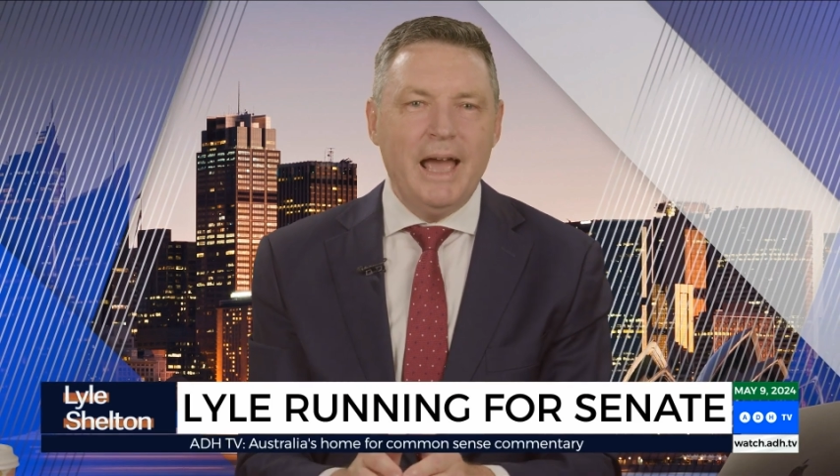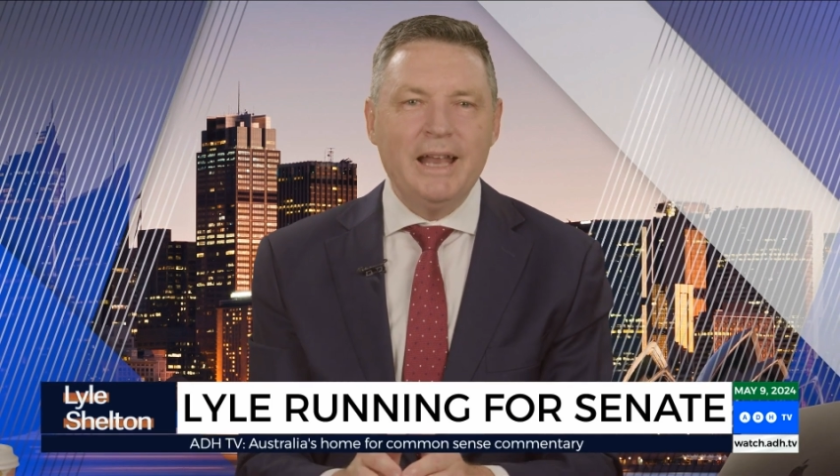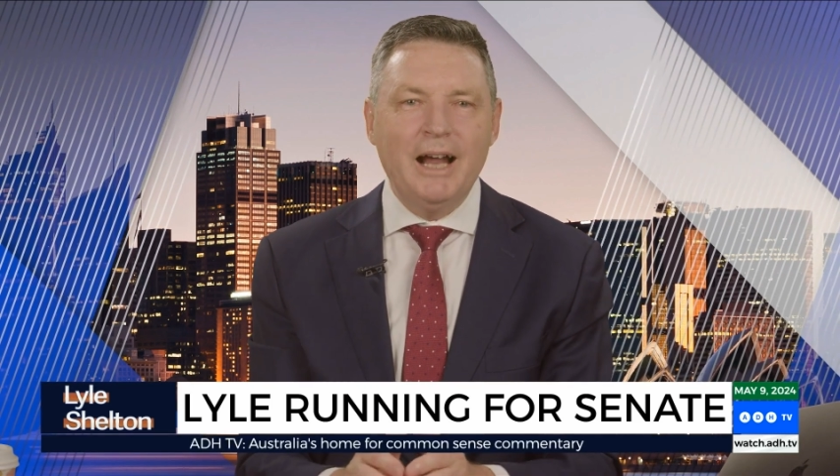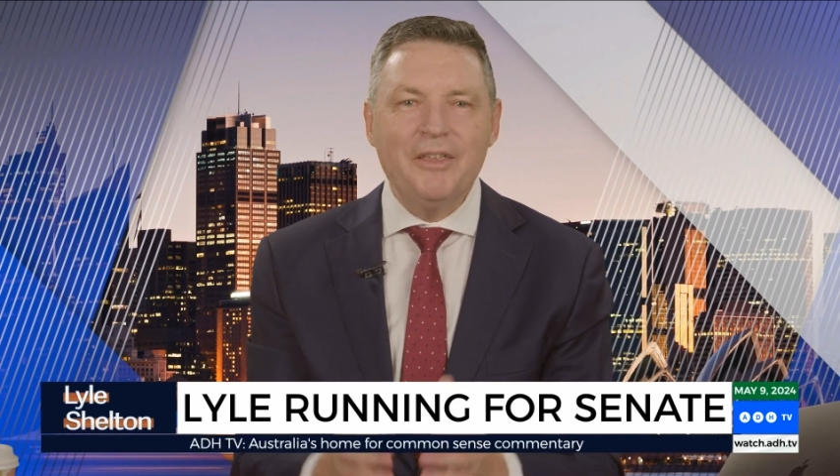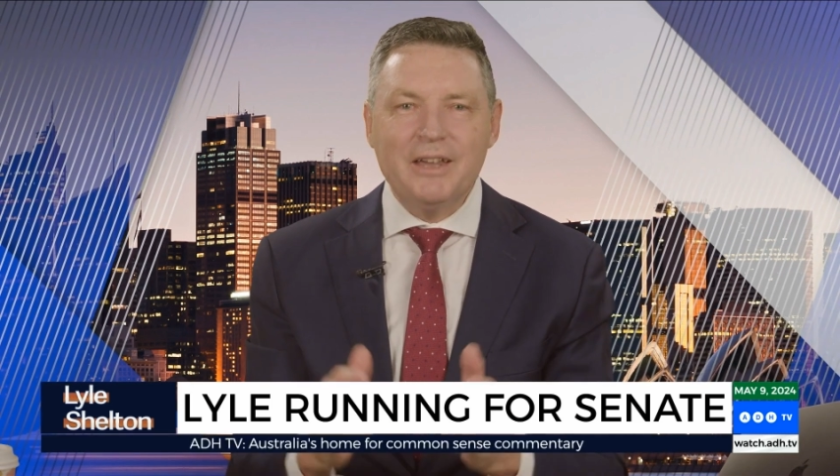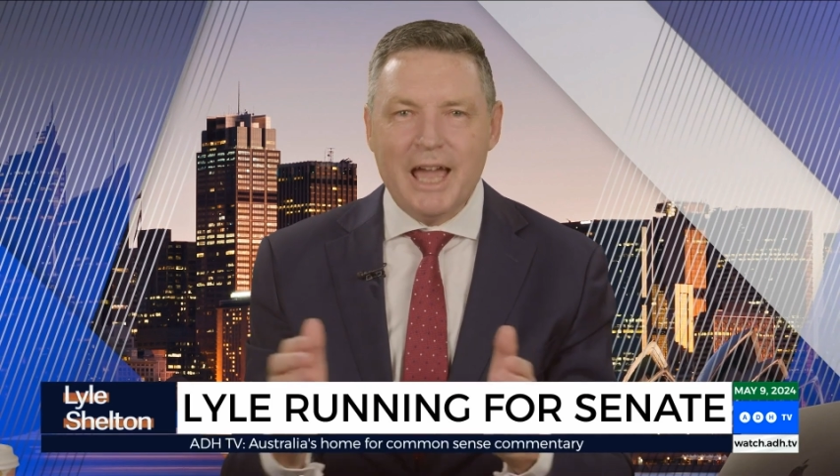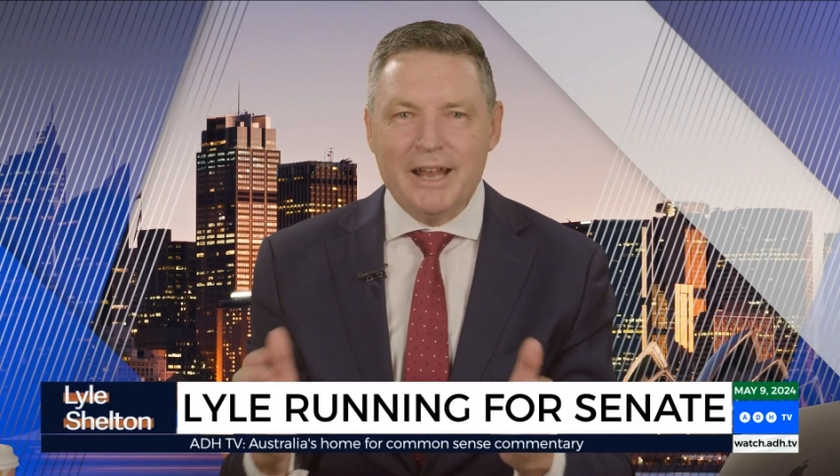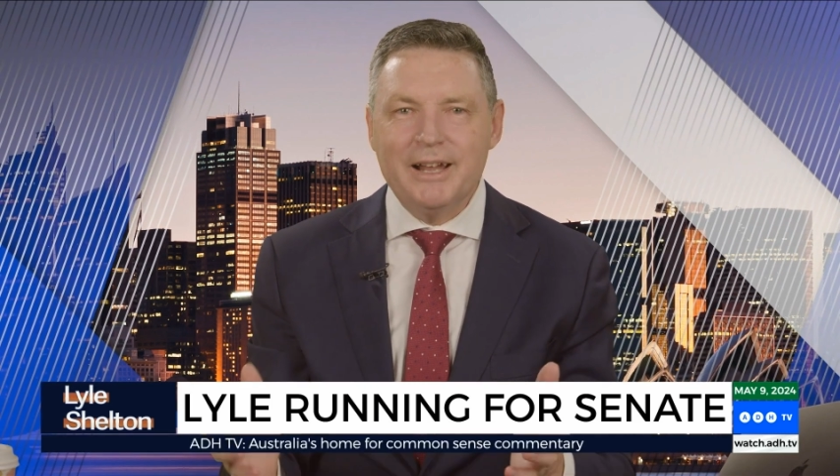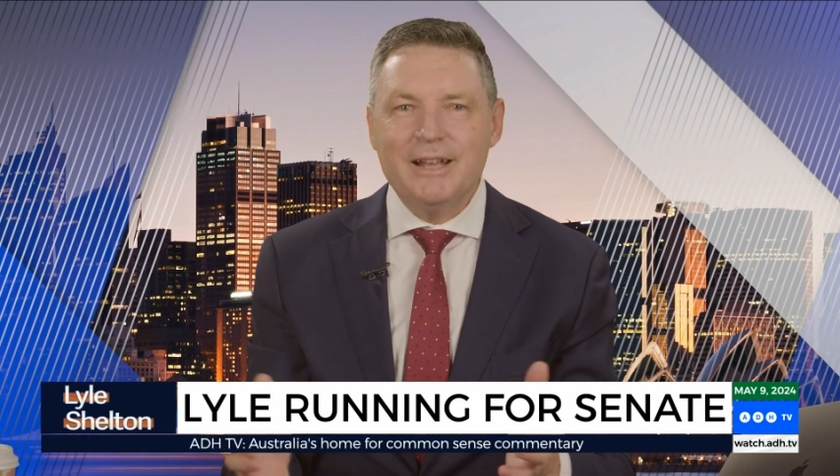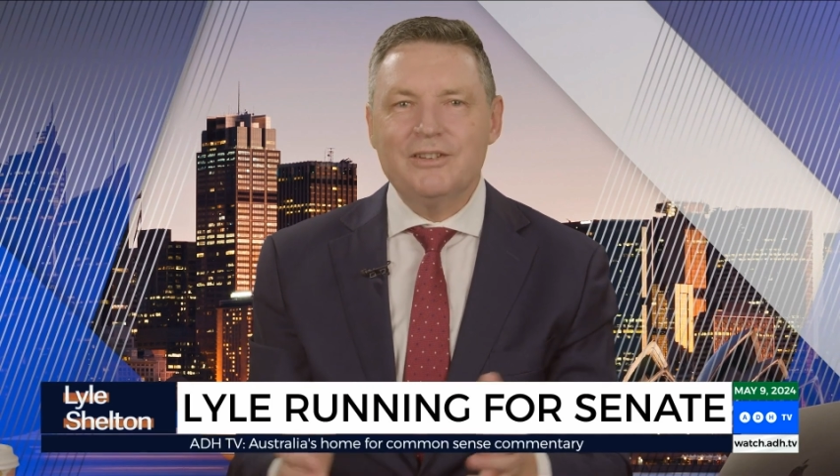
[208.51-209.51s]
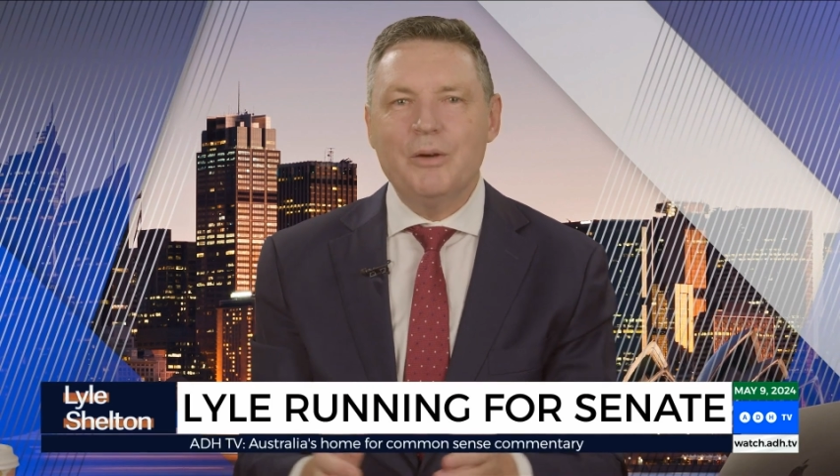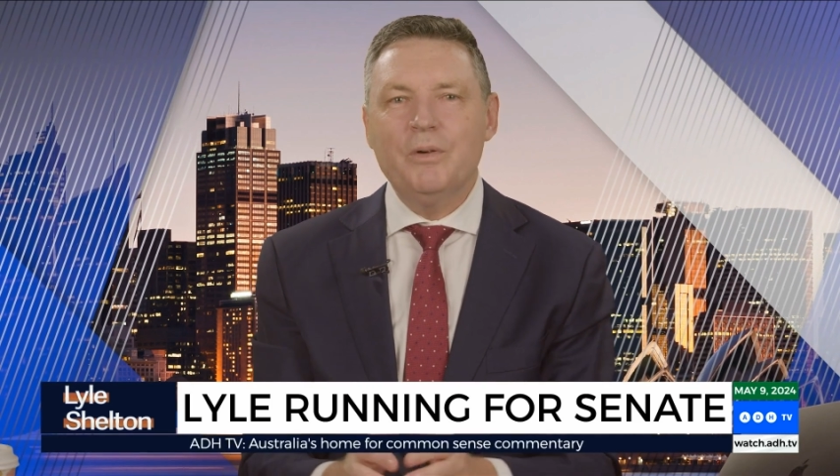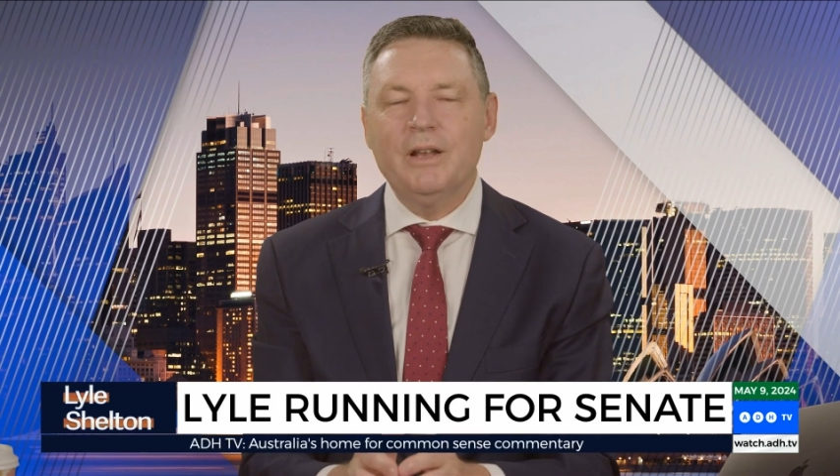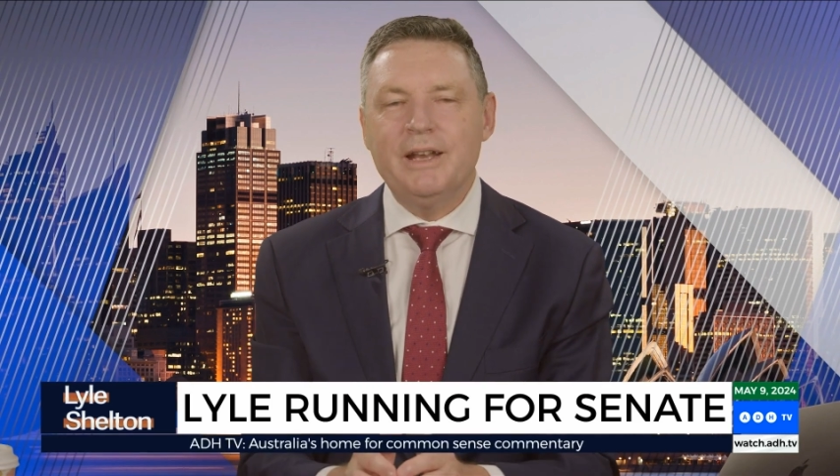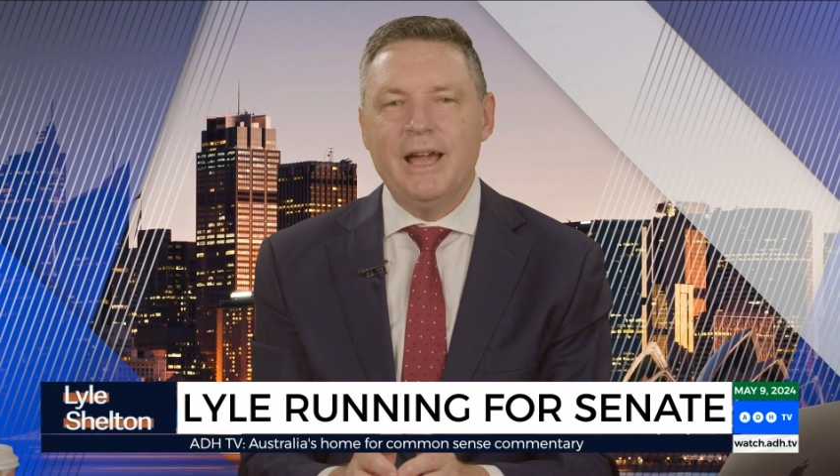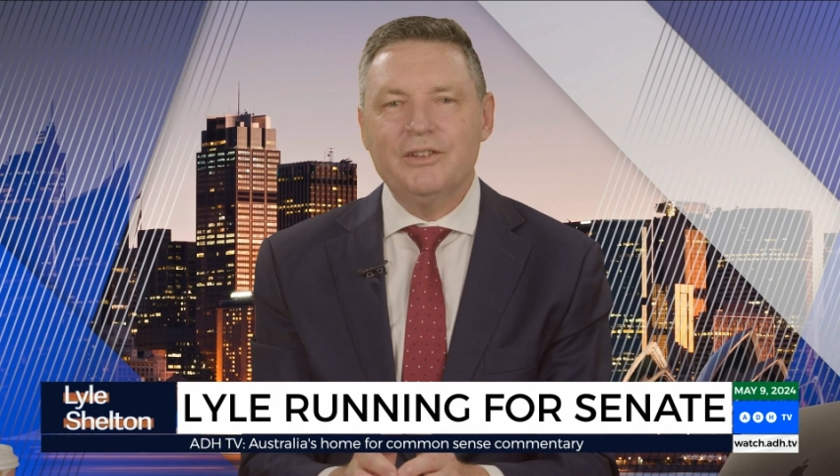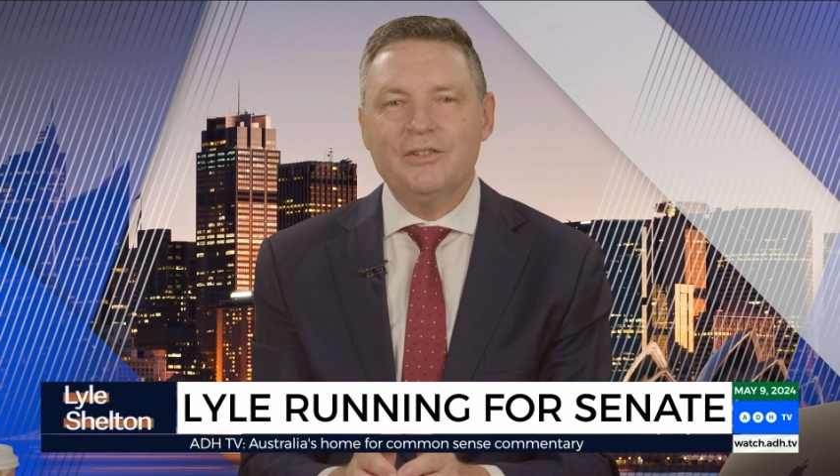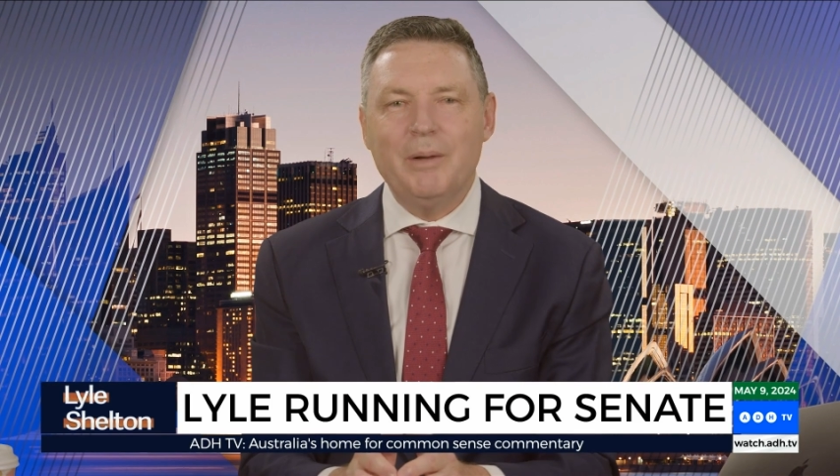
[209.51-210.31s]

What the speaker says: and other candidates that we'll announce